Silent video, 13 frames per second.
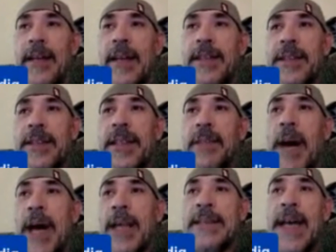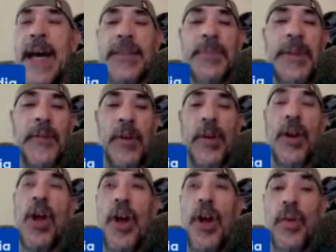They just demonetized me for
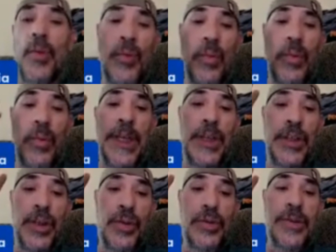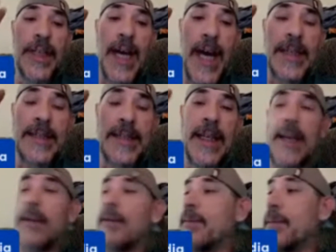reused
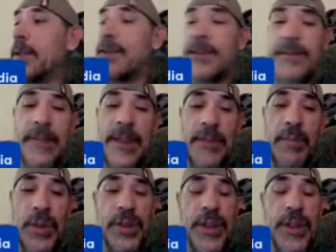content, which is